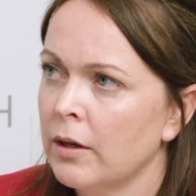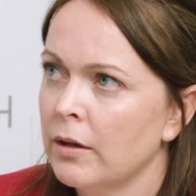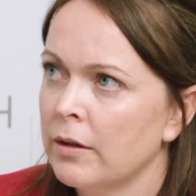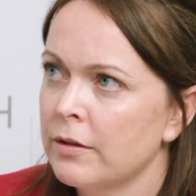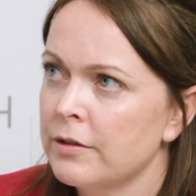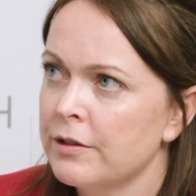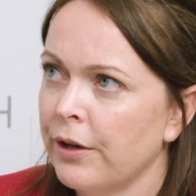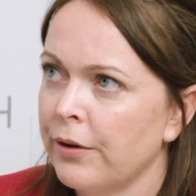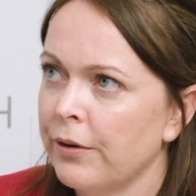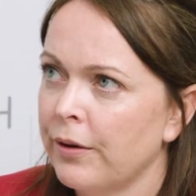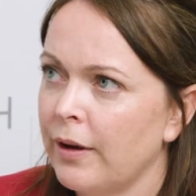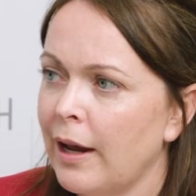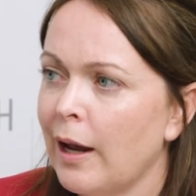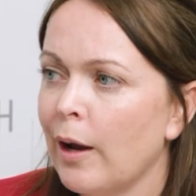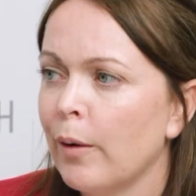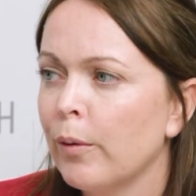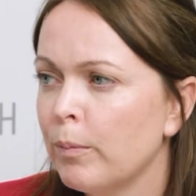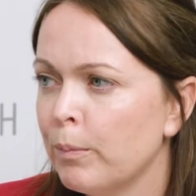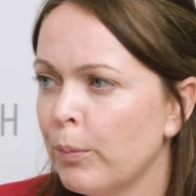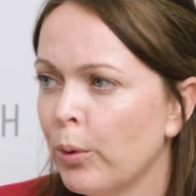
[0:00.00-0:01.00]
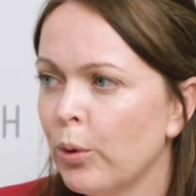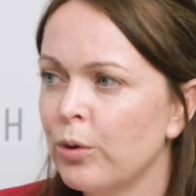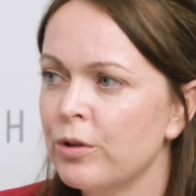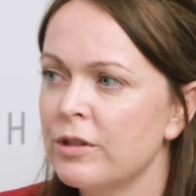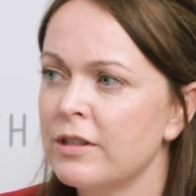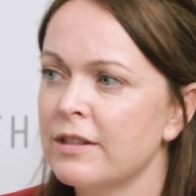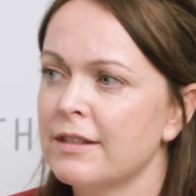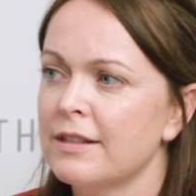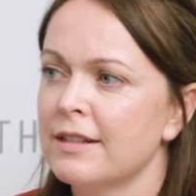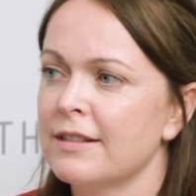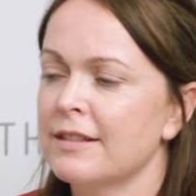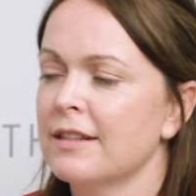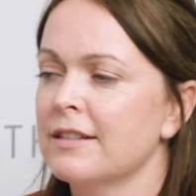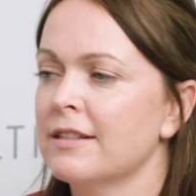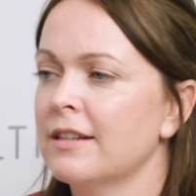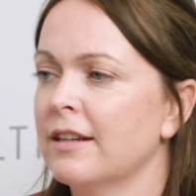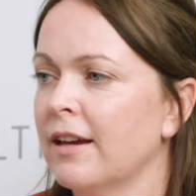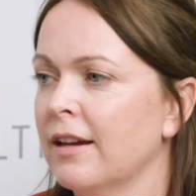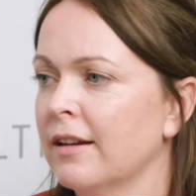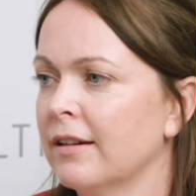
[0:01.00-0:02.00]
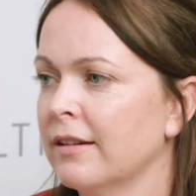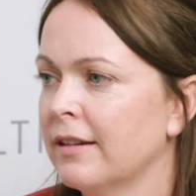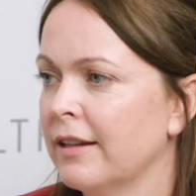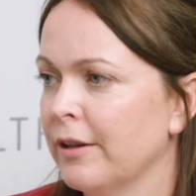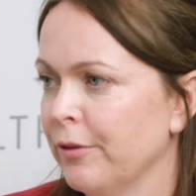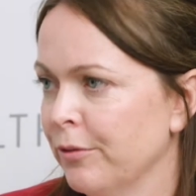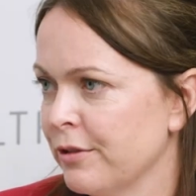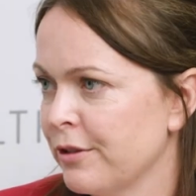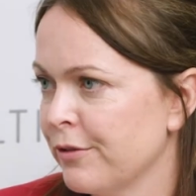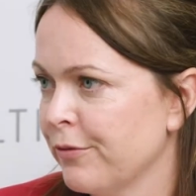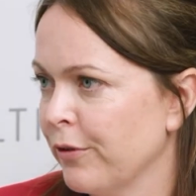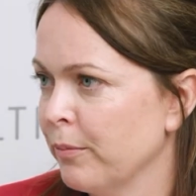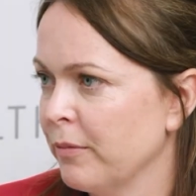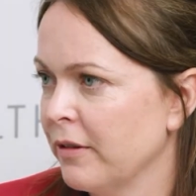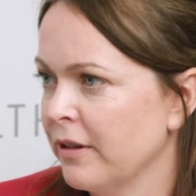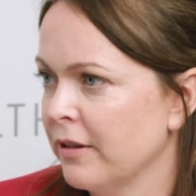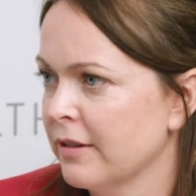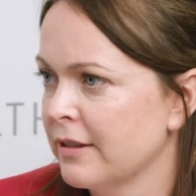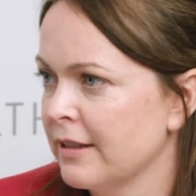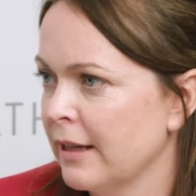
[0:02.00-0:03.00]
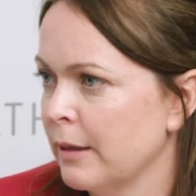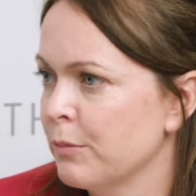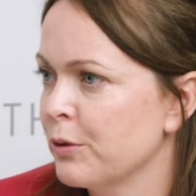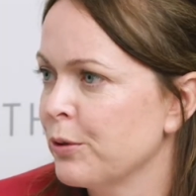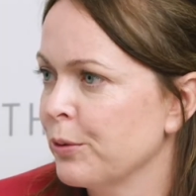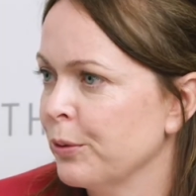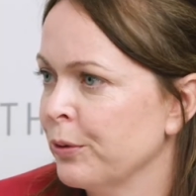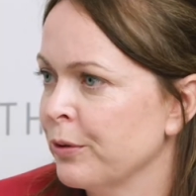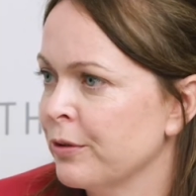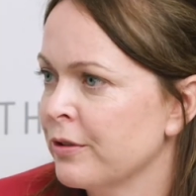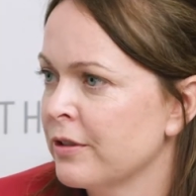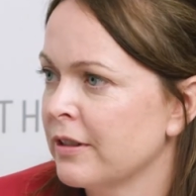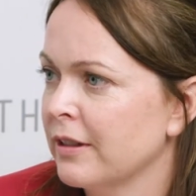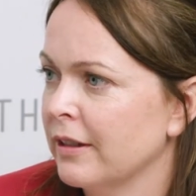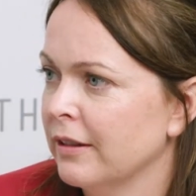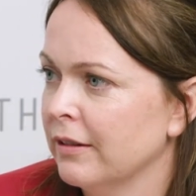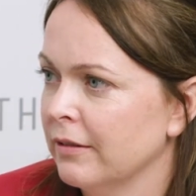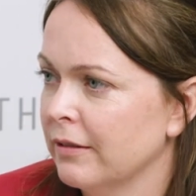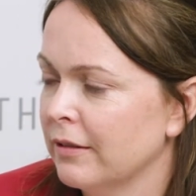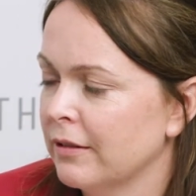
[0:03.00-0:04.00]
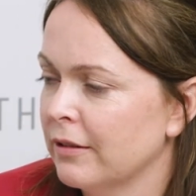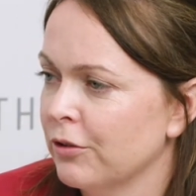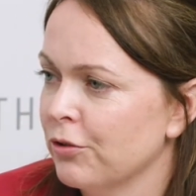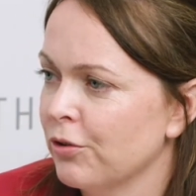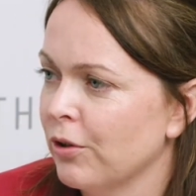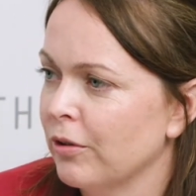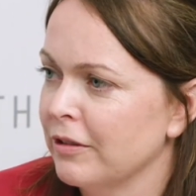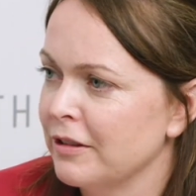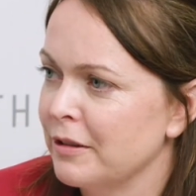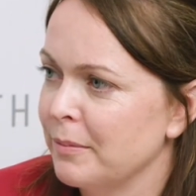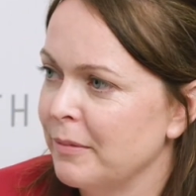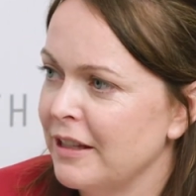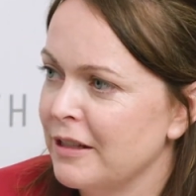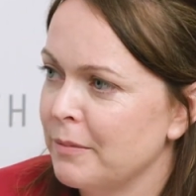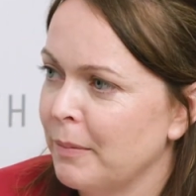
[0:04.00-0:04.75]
So how important is it to get gilts from the same source in controlling some of these